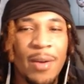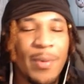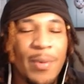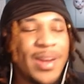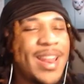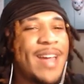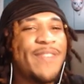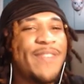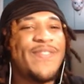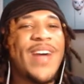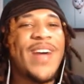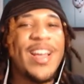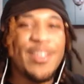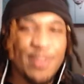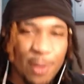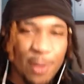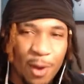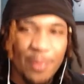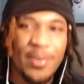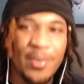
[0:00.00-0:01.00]
When that
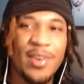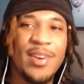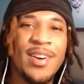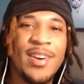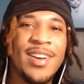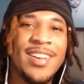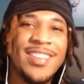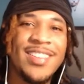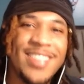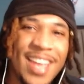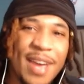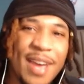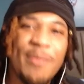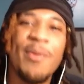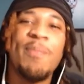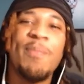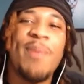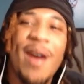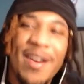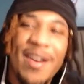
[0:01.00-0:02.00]
fight's over, then
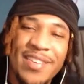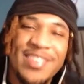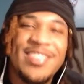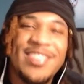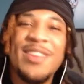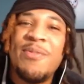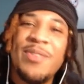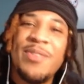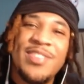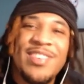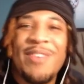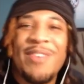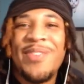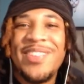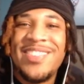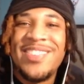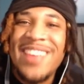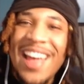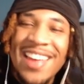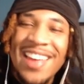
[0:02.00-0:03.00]
we'll probably see what's up
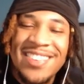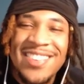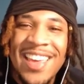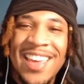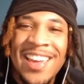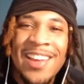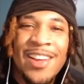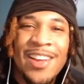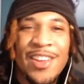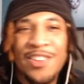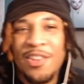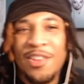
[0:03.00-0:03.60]
with Sasuke.